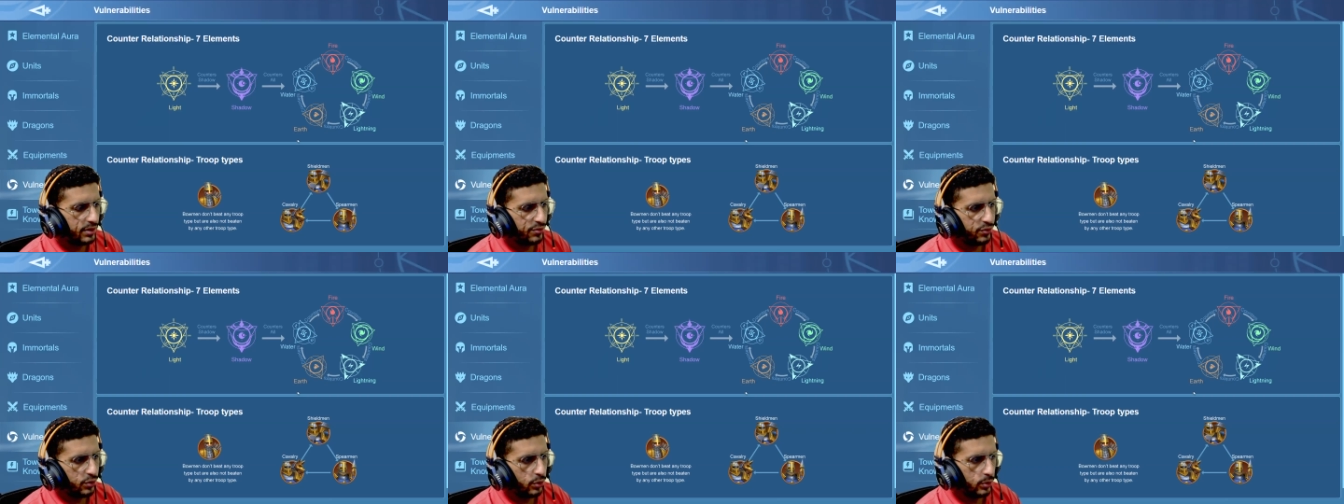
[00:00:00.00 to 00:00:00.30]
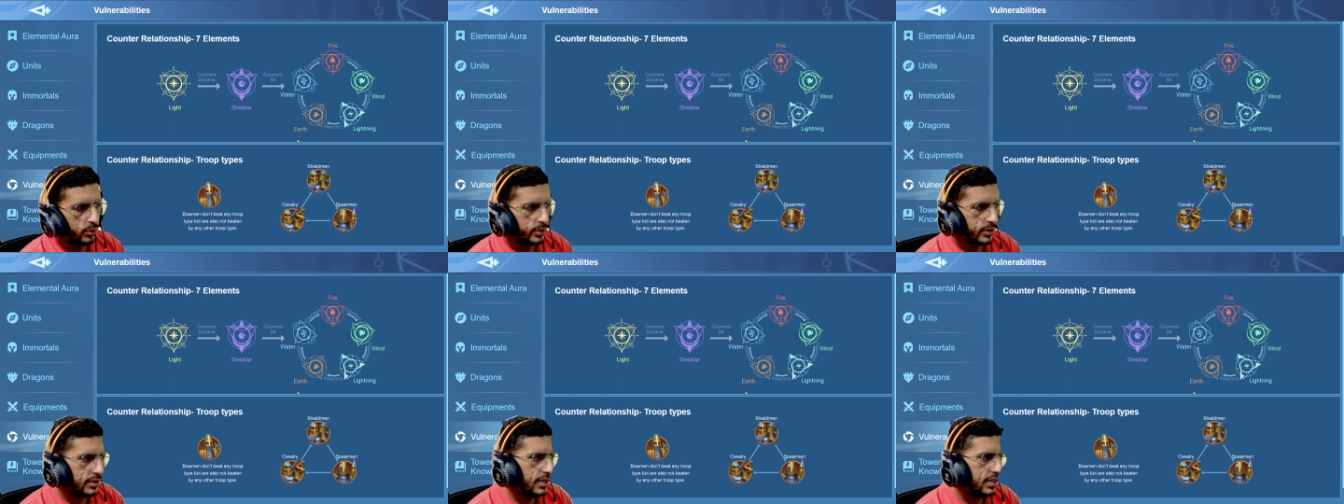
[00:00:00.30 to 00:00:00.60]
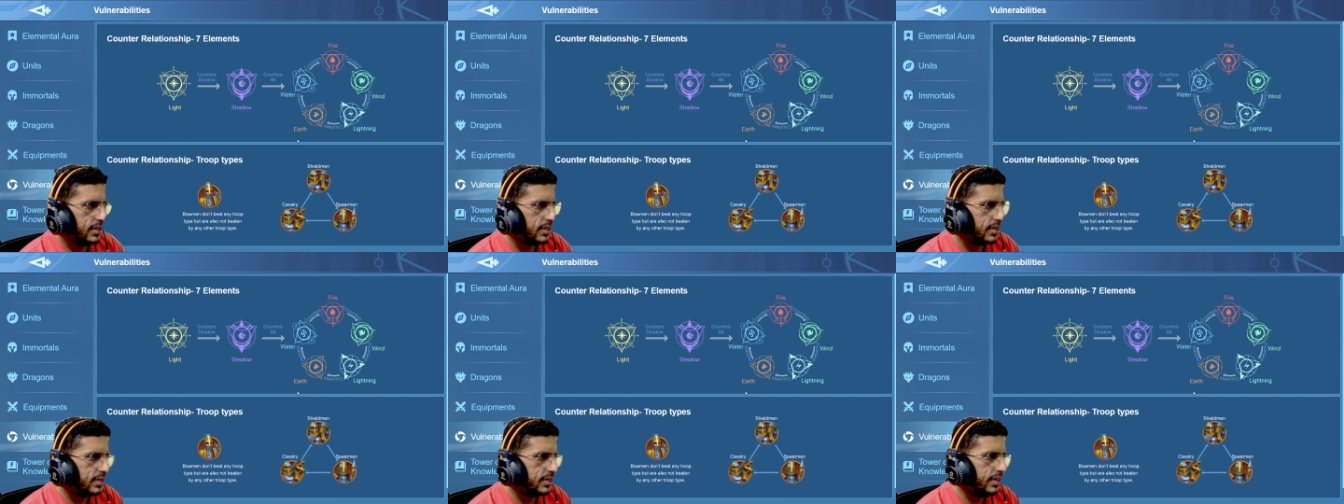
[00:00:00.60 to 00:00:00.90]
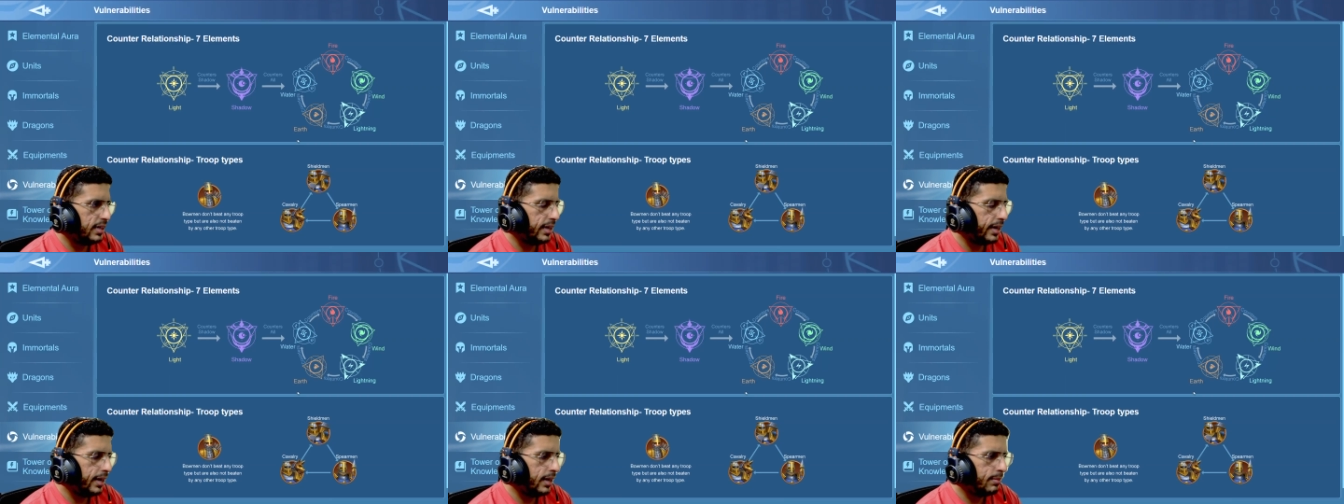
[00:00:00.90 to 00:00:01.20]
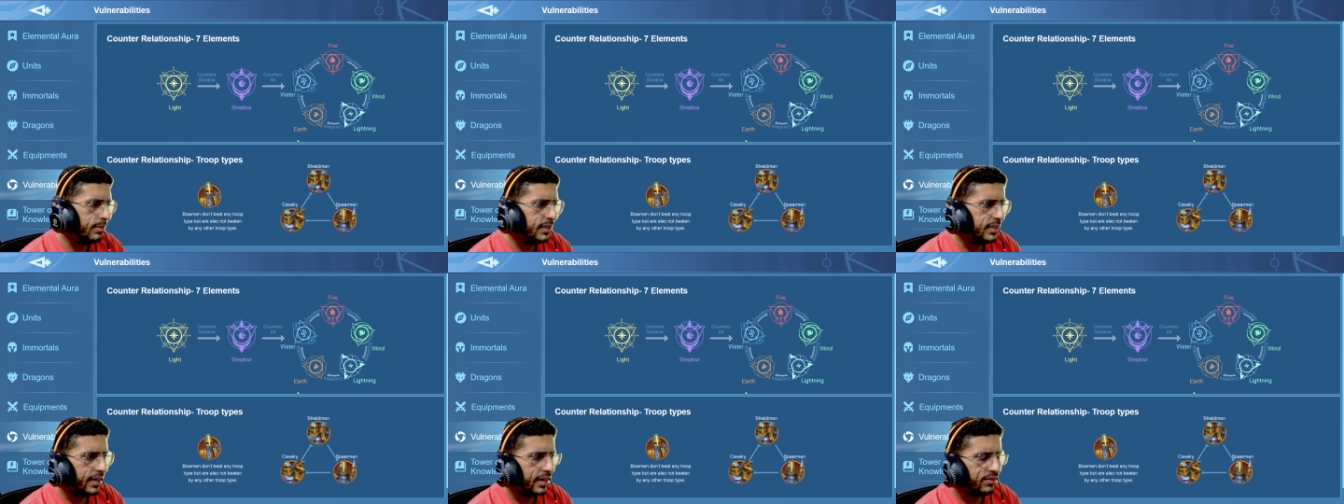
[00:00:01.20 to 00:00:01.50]
follows. This is the
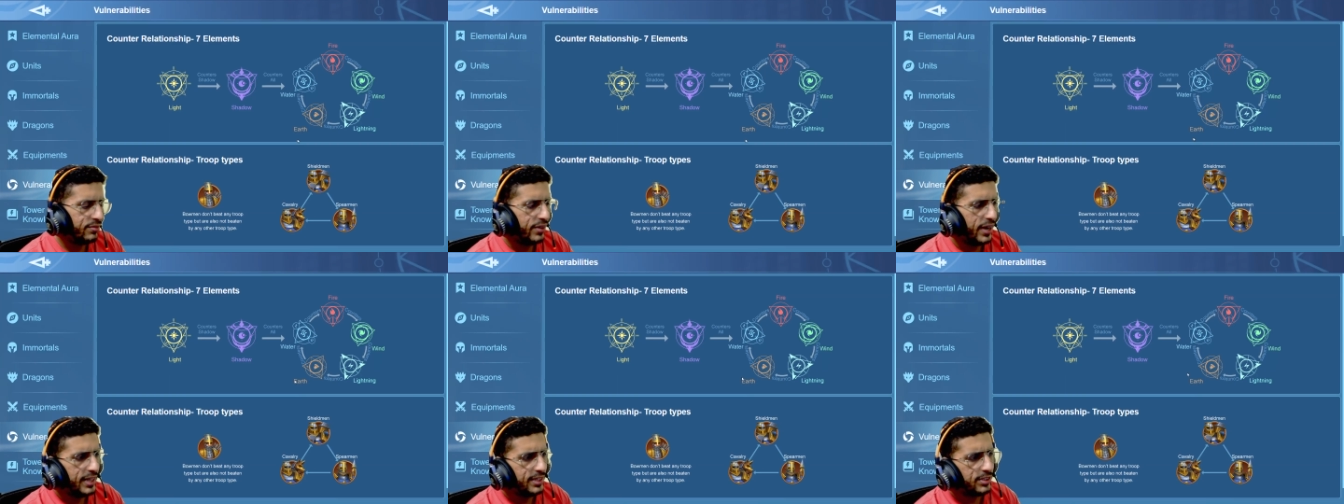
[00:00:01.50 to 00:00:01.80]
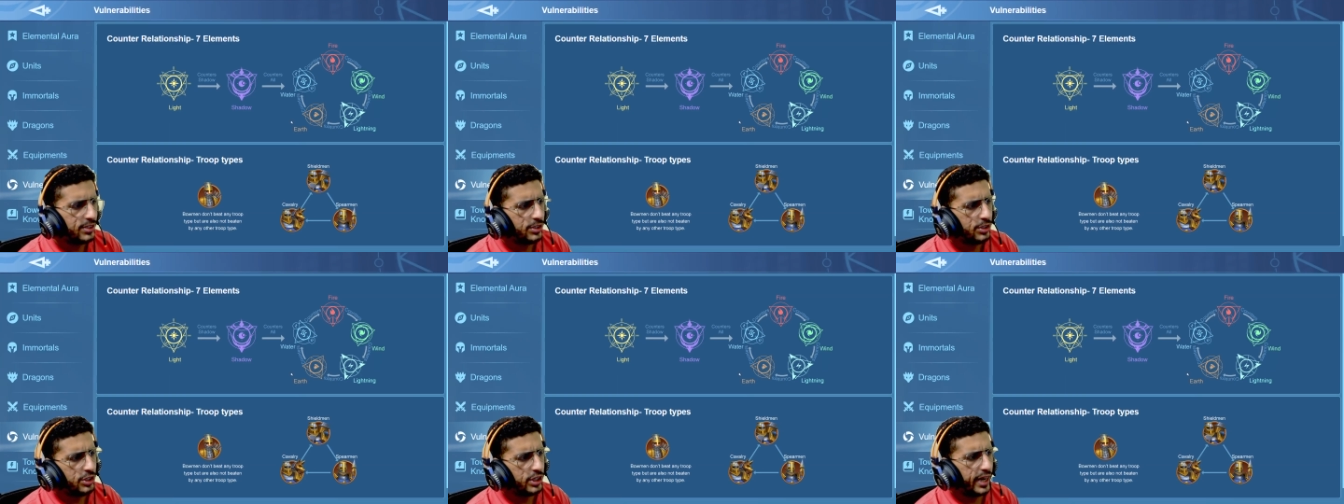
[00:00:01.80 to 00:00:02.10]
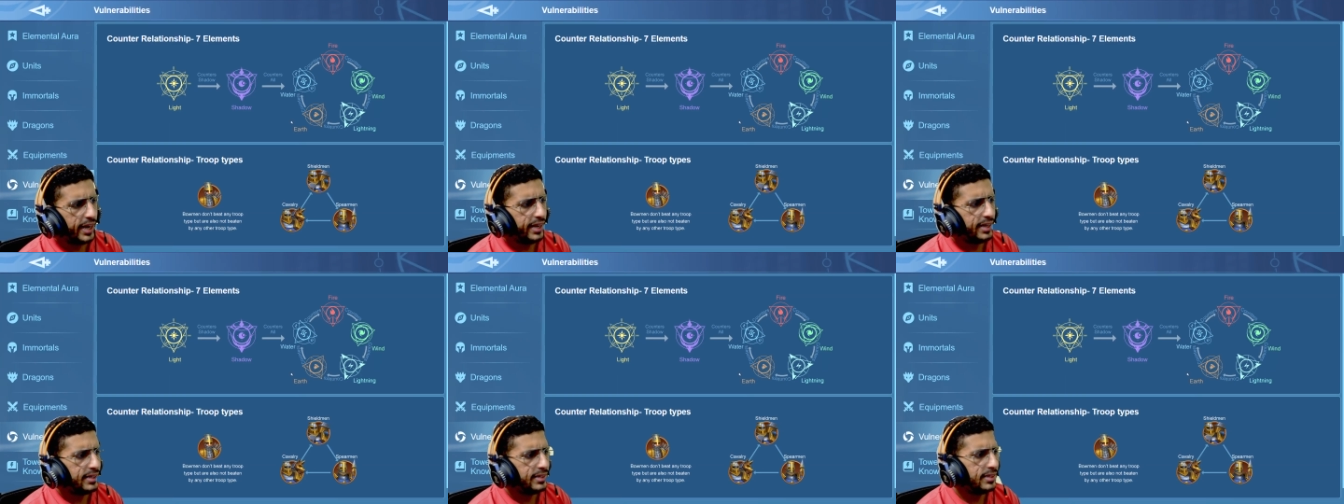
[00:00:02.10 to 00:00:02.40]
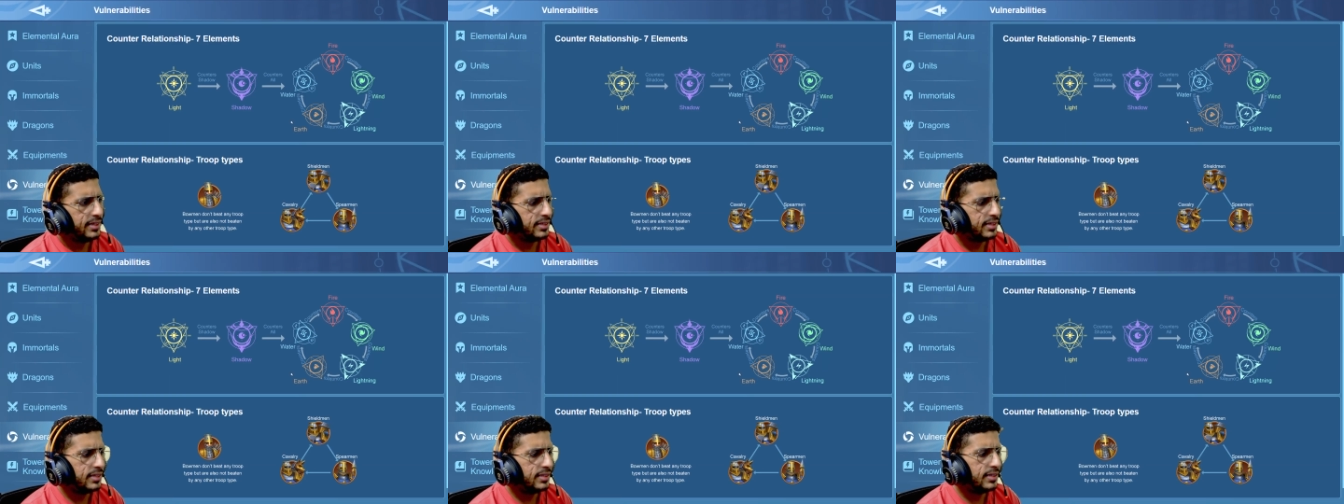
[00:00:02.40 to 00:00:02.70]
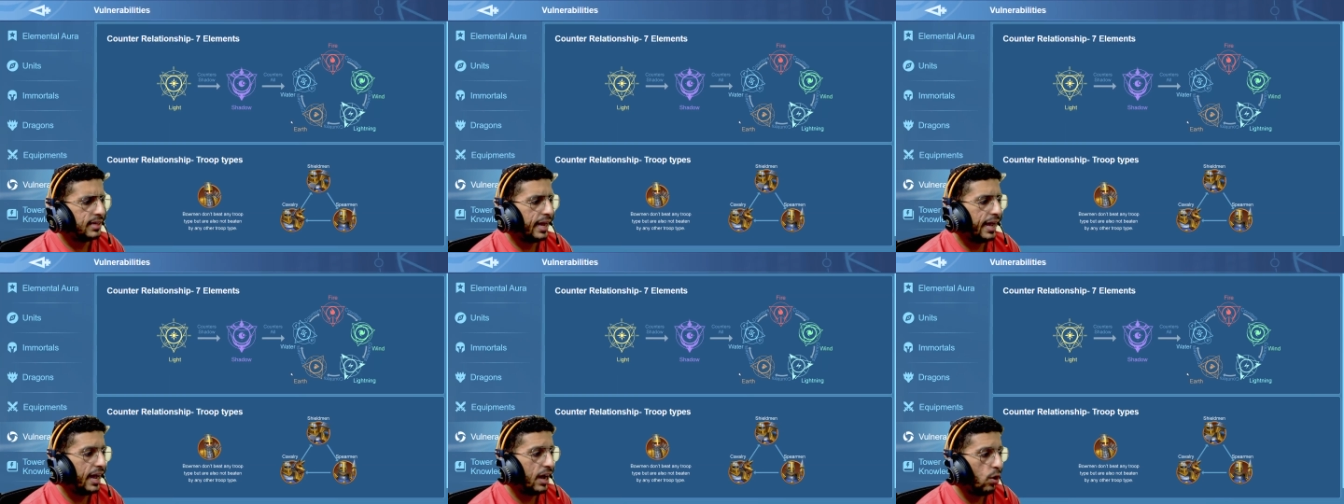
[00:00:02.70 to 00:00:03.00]
element advantage and this is
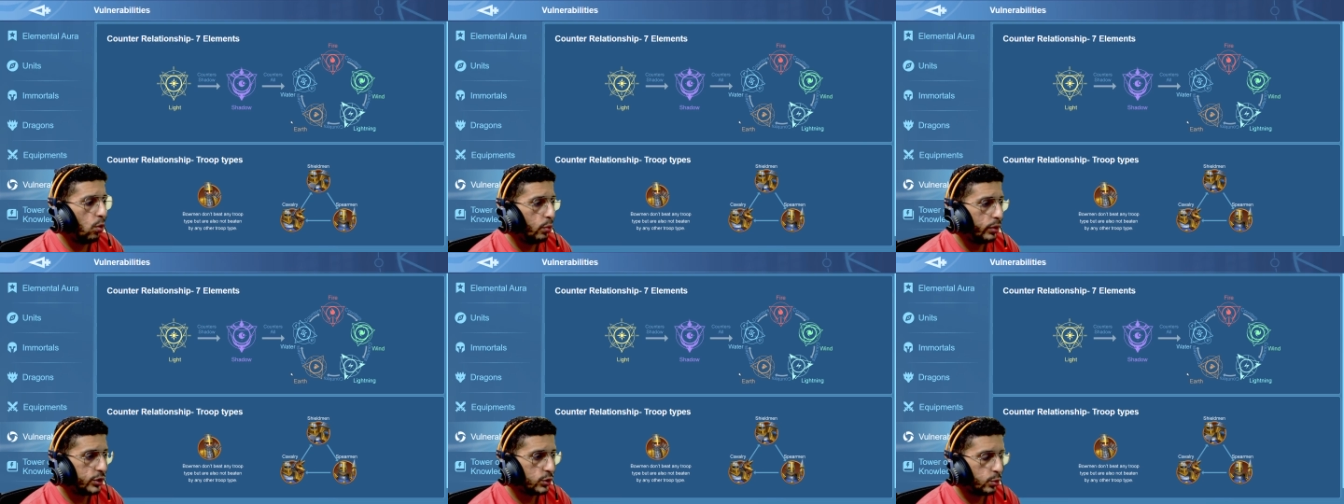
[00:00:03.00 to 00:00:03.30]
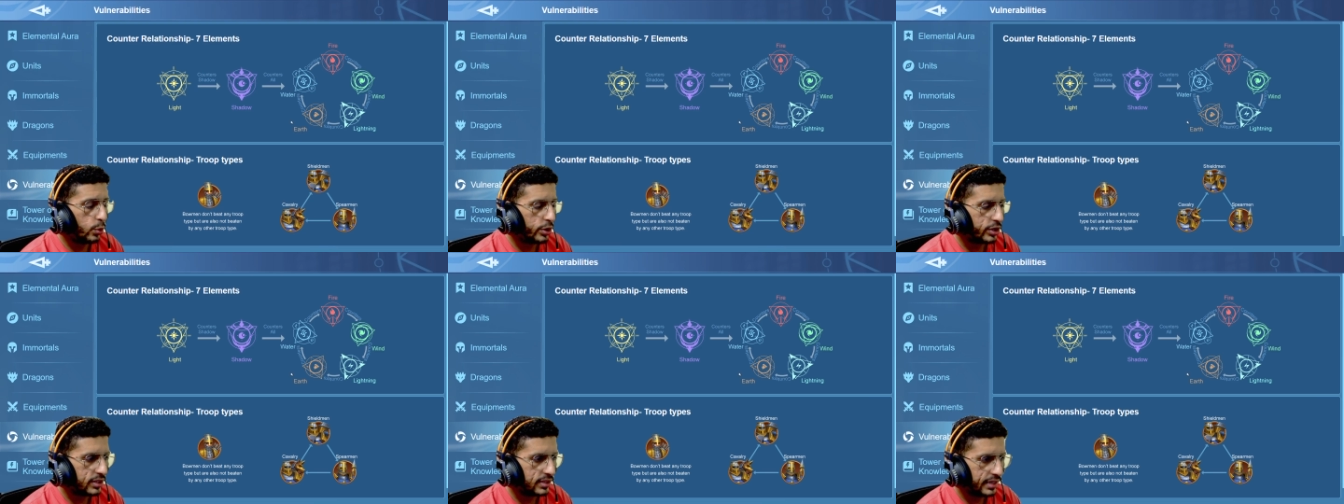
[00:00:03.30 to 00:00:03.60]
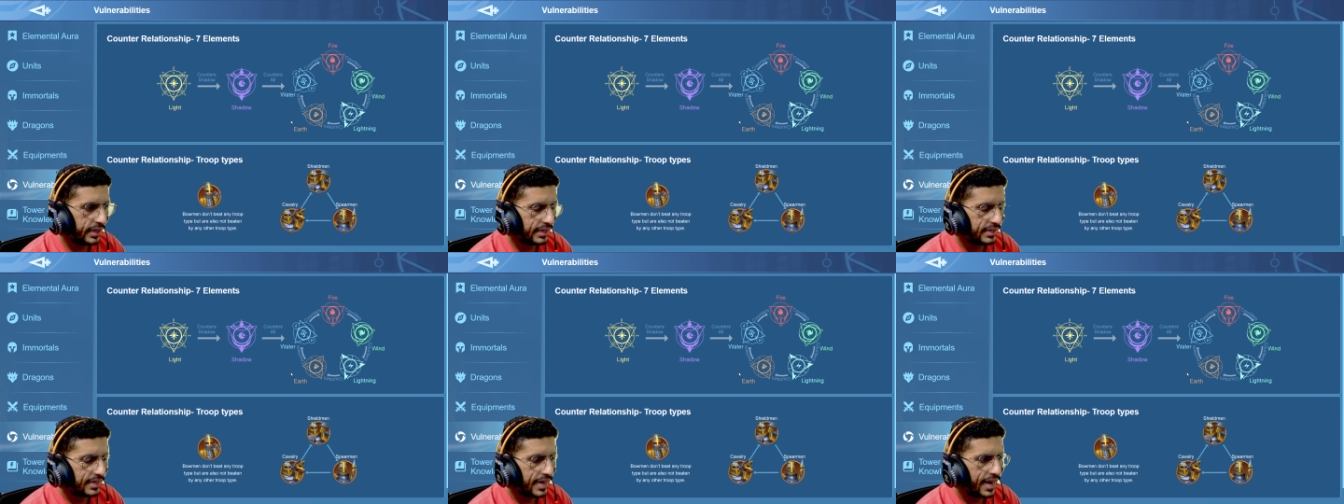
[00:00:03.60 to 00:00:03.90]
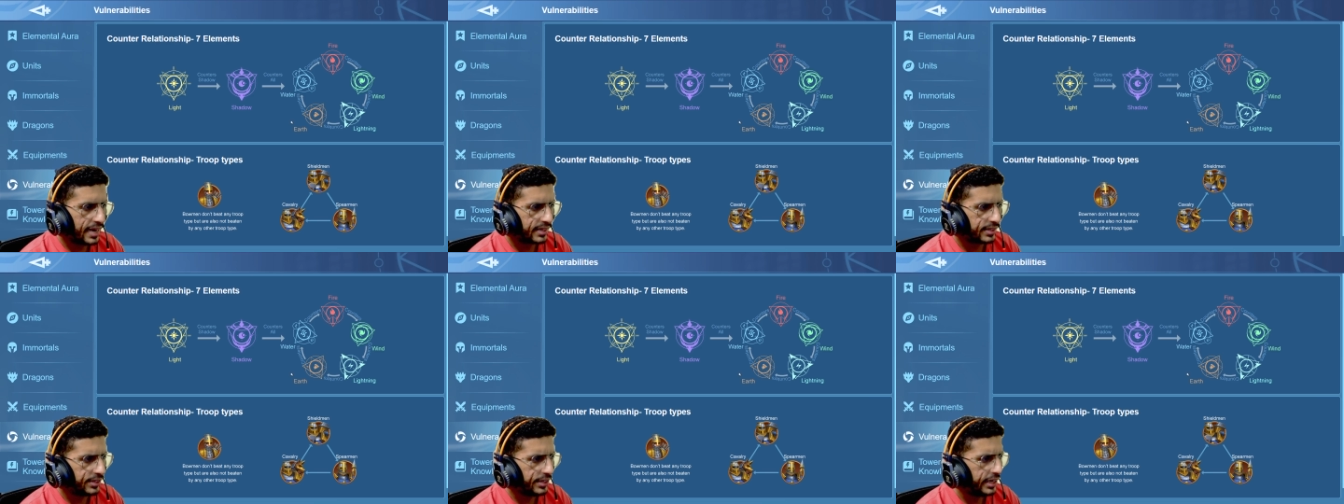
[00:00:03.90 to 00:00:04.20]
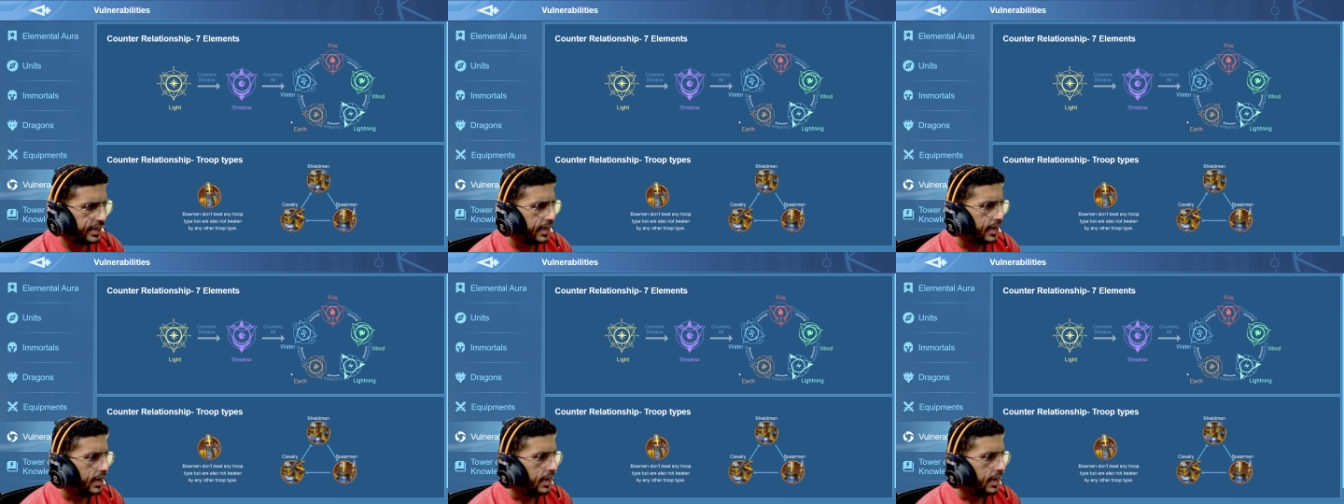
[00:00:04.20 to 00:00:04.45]
how it works exactly.